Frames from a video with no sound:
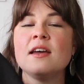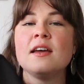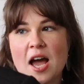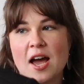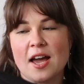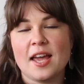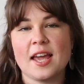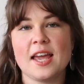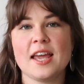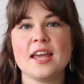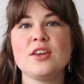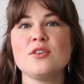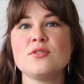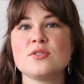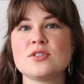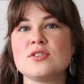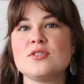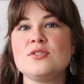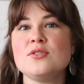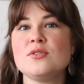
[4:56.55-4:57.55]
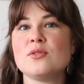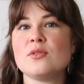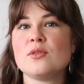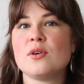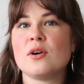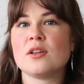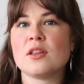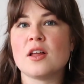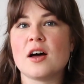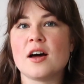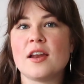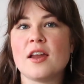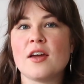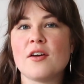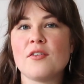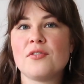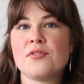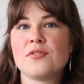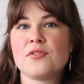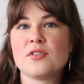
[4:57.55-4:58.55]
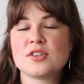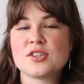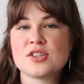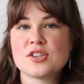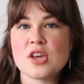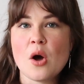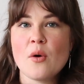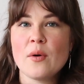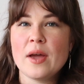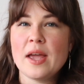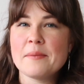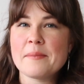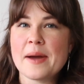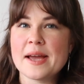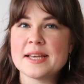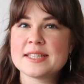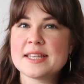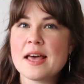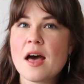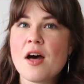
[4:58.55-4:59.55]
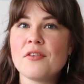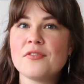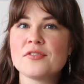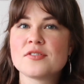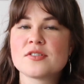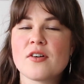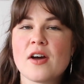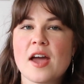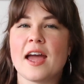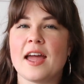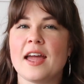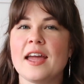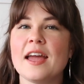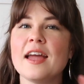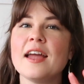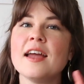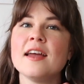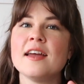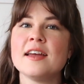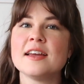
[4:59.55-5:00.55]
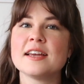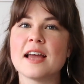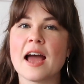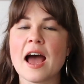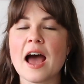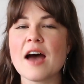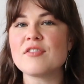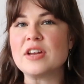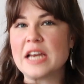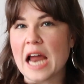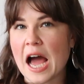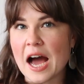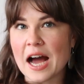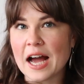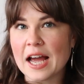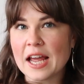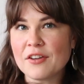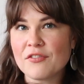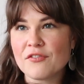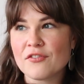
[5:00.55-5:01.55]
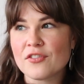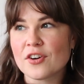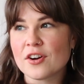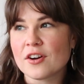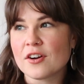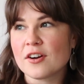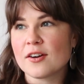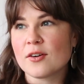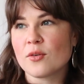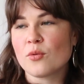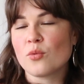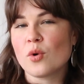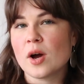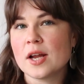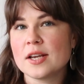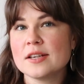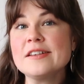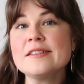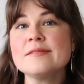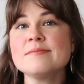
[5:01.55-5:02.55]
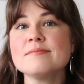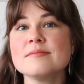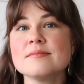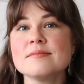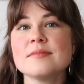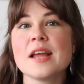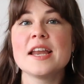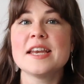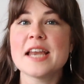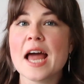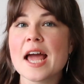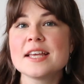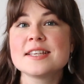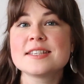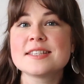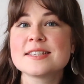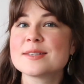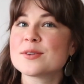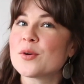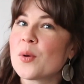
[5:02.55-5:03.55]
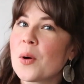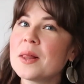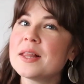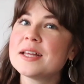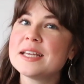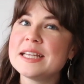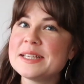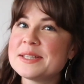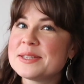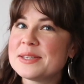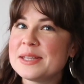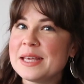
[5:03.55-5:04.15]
I used to do a lot of sewing myself, so I have an eye for what a nice quality